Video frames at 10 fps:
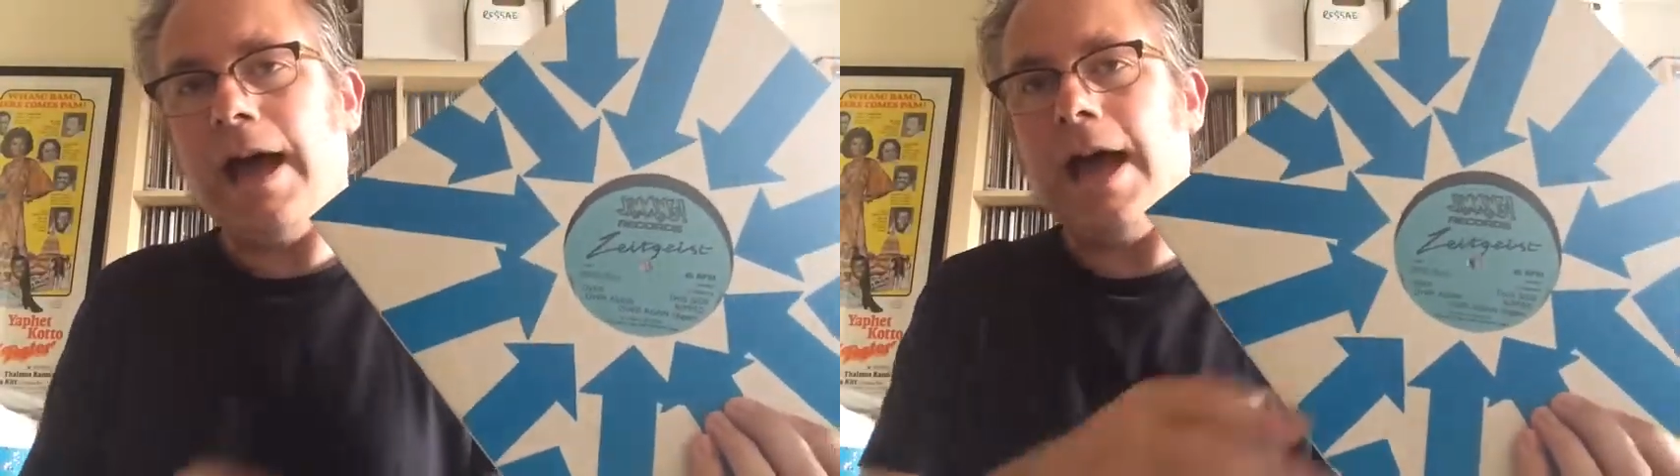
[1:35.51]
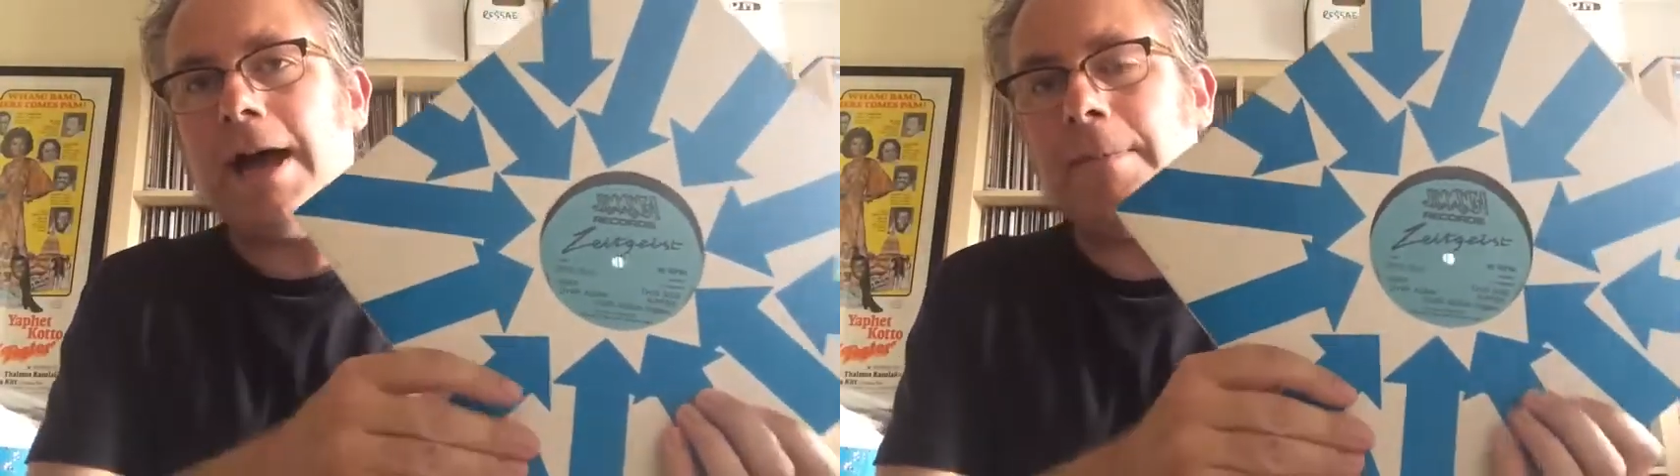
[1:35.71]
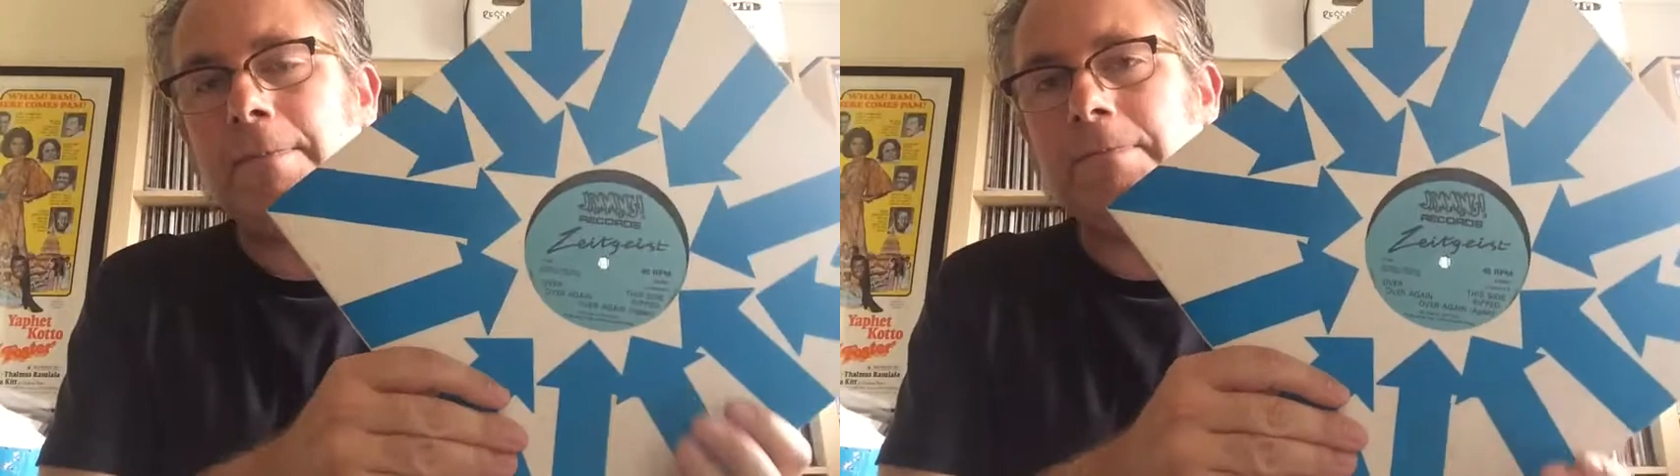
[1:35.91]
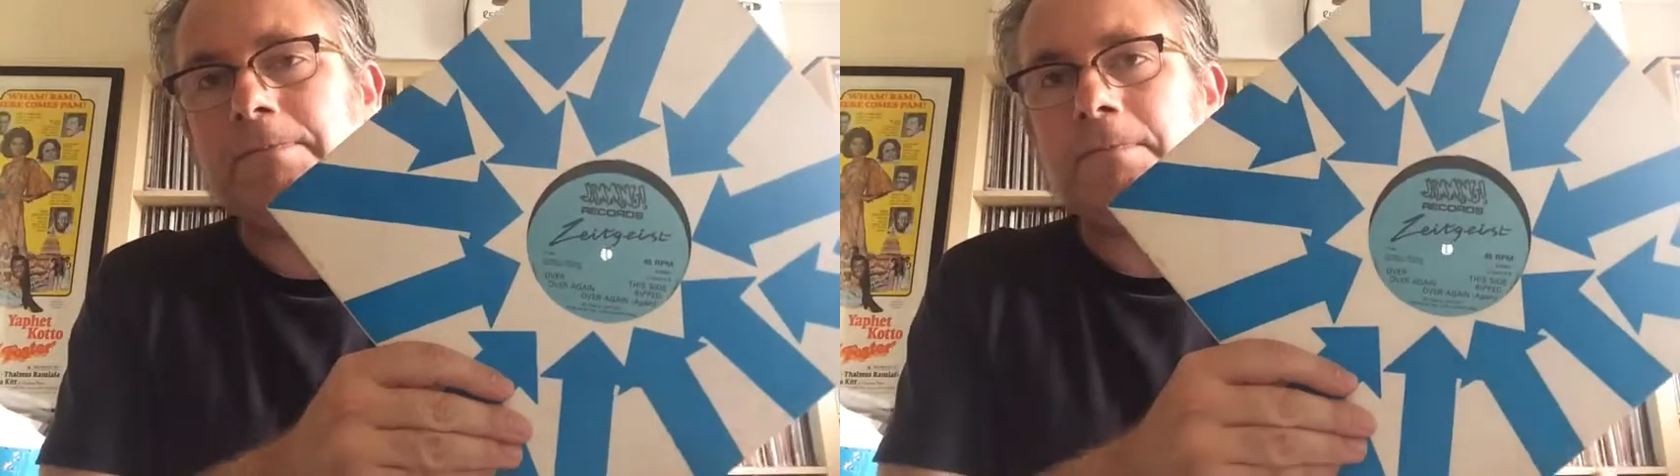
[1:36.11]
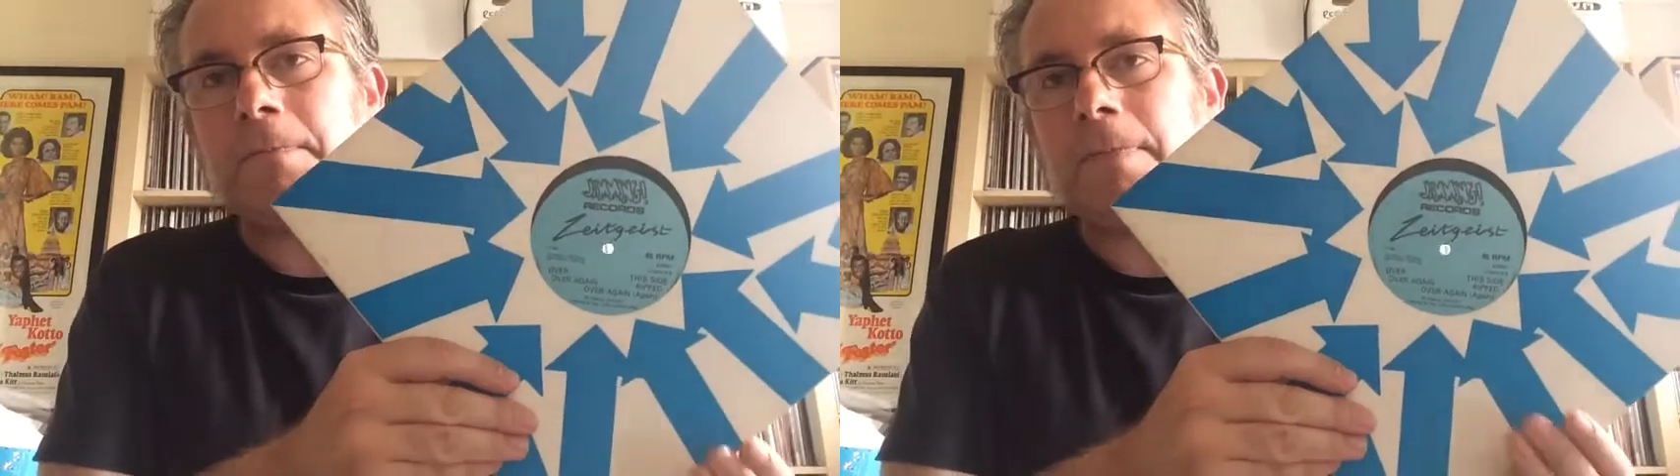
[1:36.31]

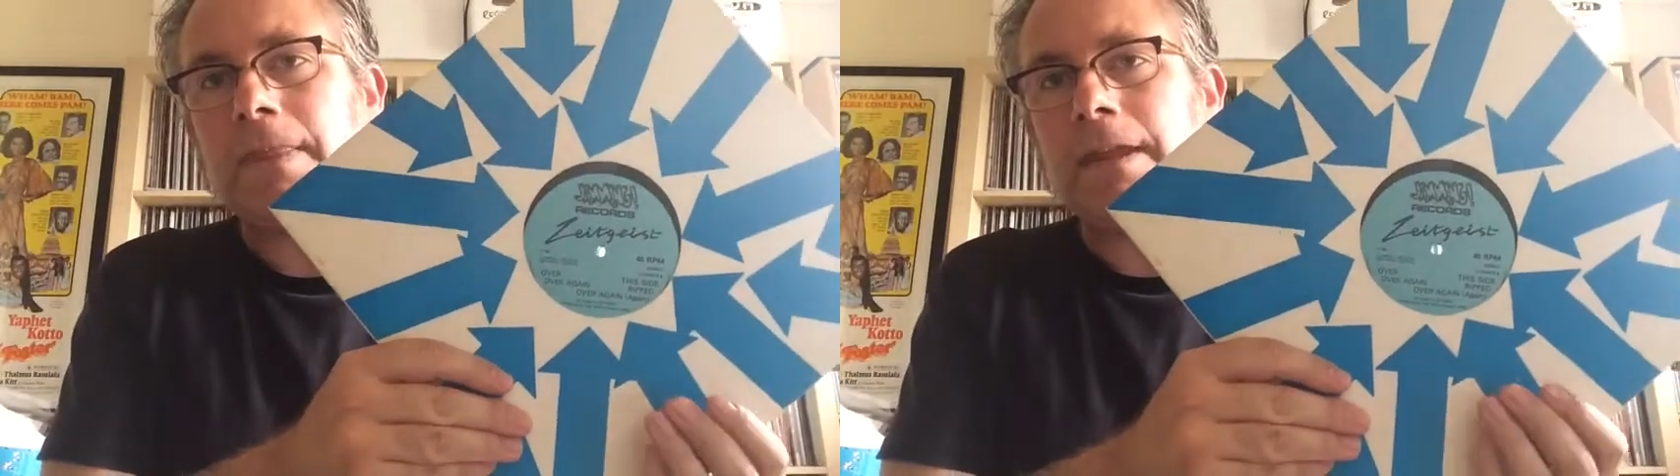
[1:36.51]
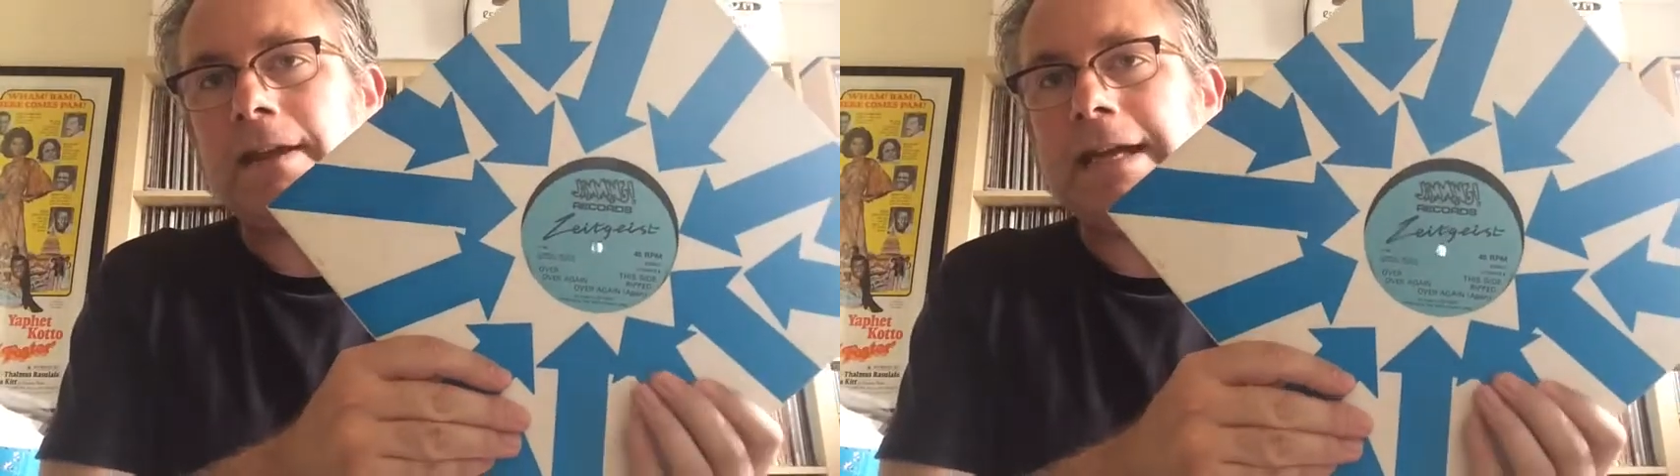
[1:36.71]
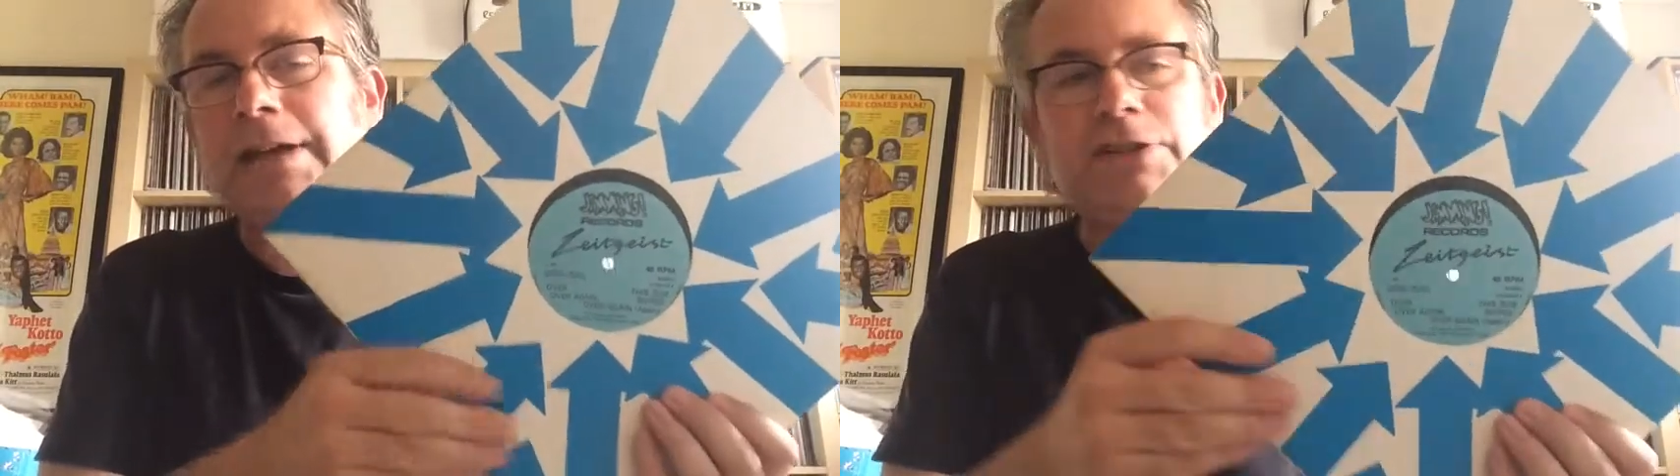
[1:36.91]
Yeah,